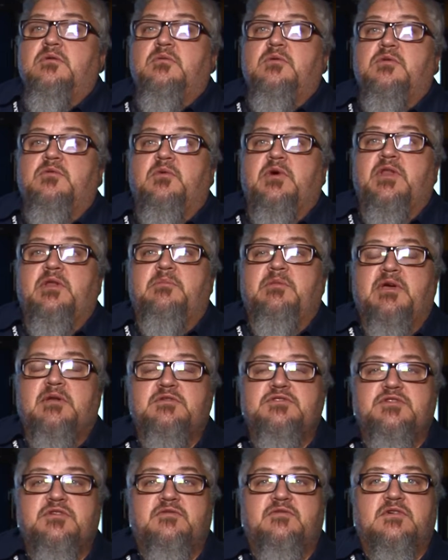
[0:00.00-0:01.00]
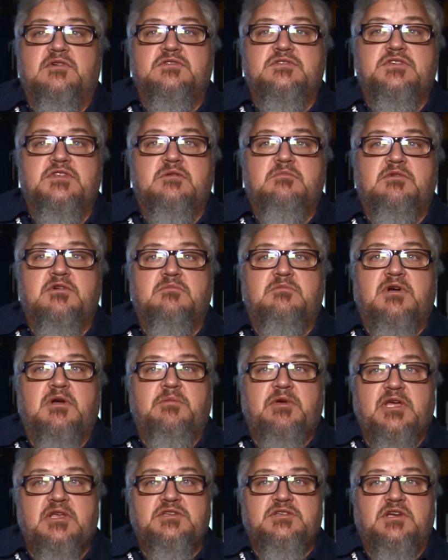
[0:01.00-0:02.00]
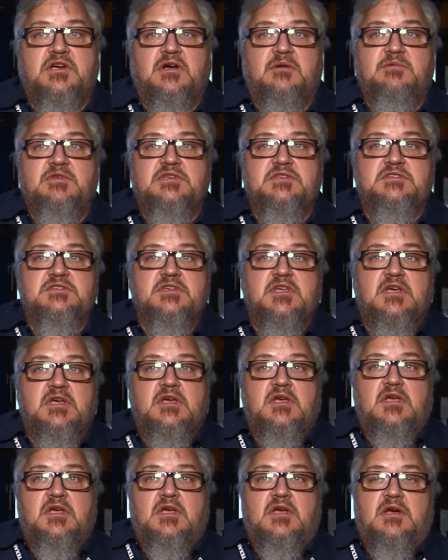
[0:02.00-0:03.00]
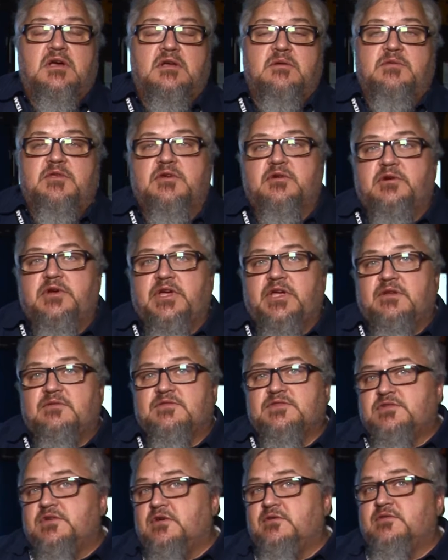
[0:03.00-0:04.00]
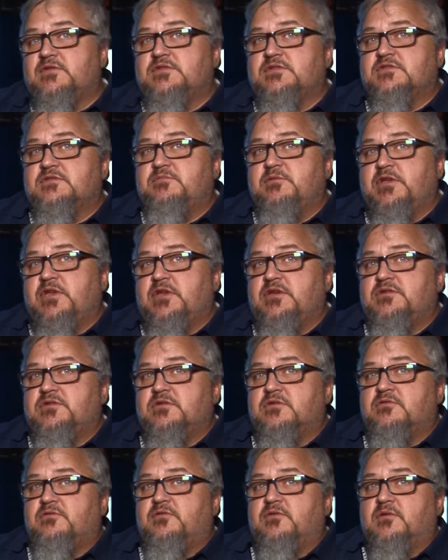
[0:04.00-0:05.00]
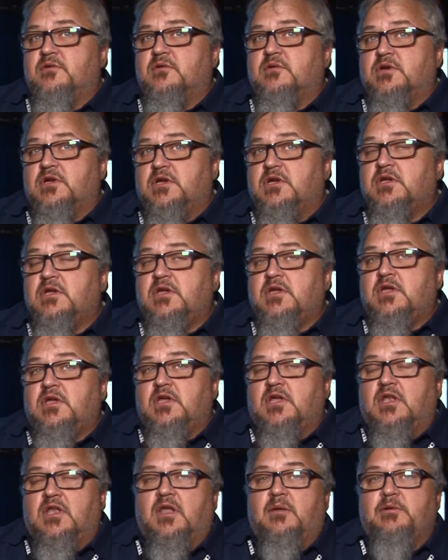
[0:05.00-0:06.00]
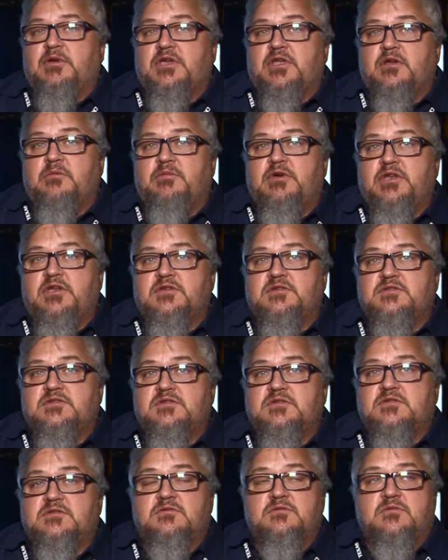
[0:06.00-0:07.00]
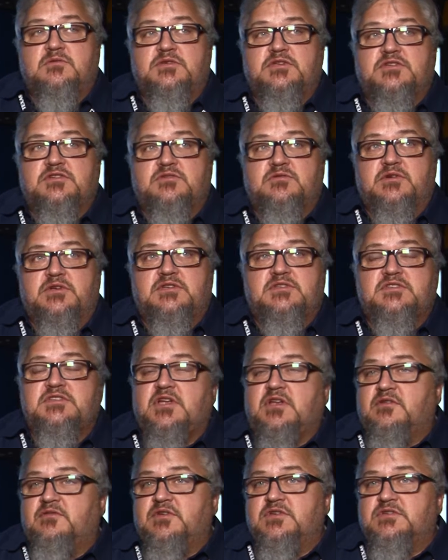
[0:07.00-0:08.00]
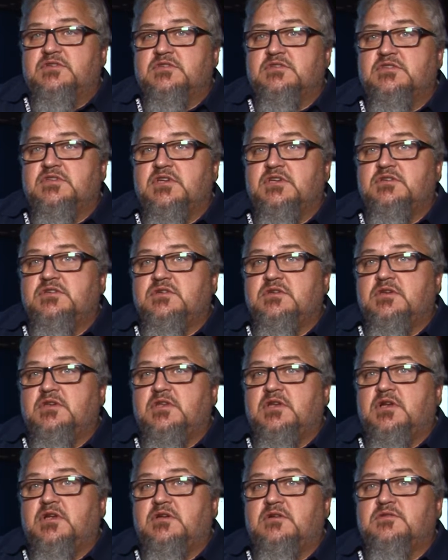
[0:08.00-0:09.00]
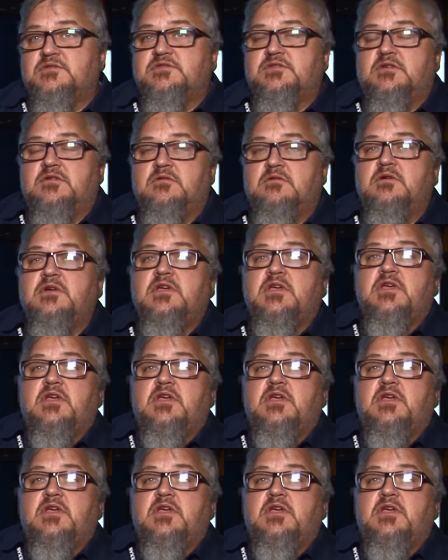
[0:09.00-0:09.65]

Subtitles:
Wayland Baptist University, but my main job is I am the Creative Services Manager for Lubbock Independent School District's television station, and I also